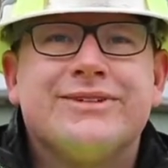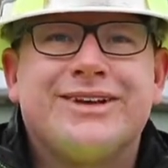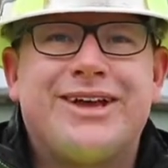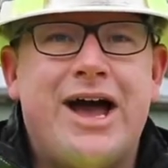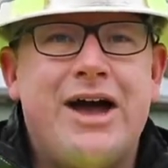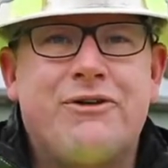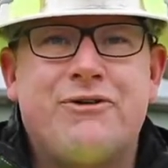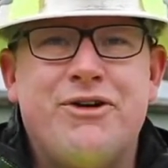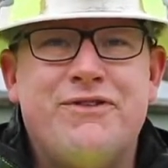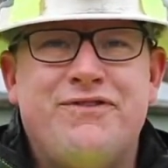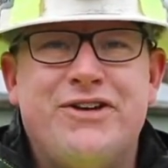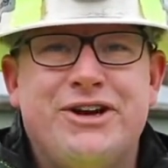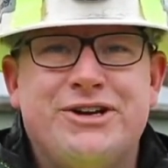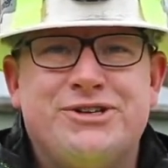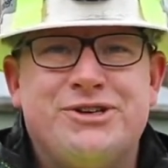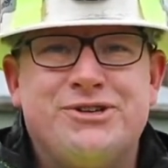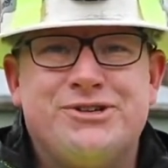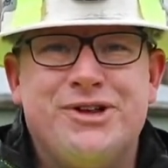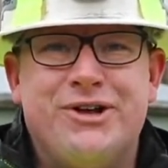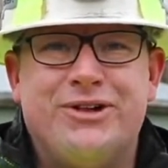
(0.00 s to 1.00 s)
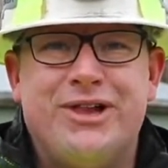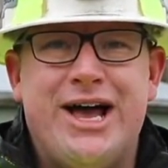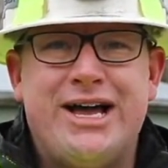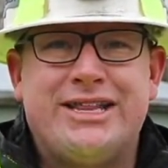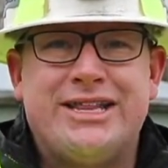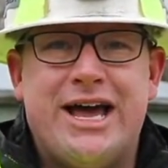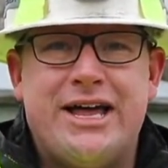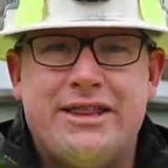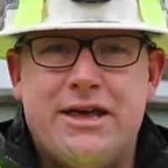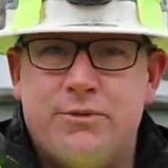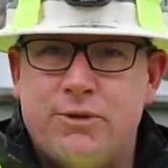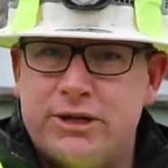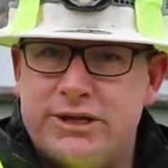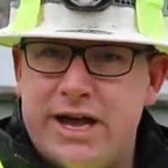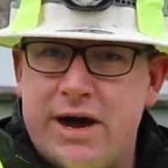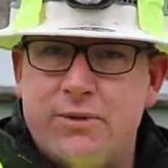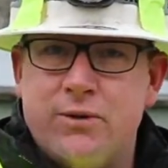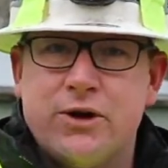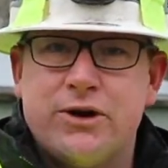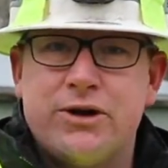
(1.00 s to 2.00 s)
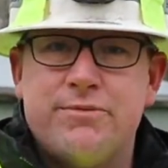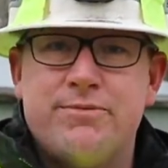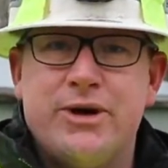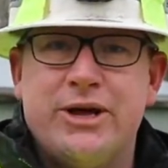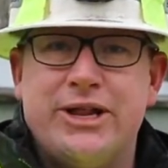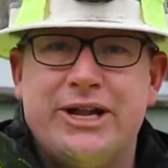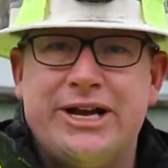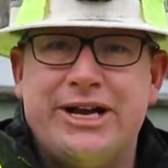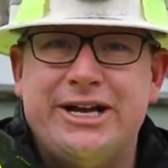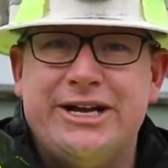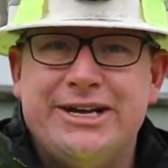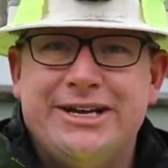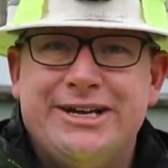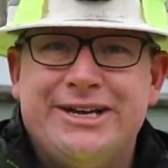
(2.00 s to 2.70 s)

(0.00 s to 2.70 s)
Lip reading: Concrete finishers don't like that. They want that workability.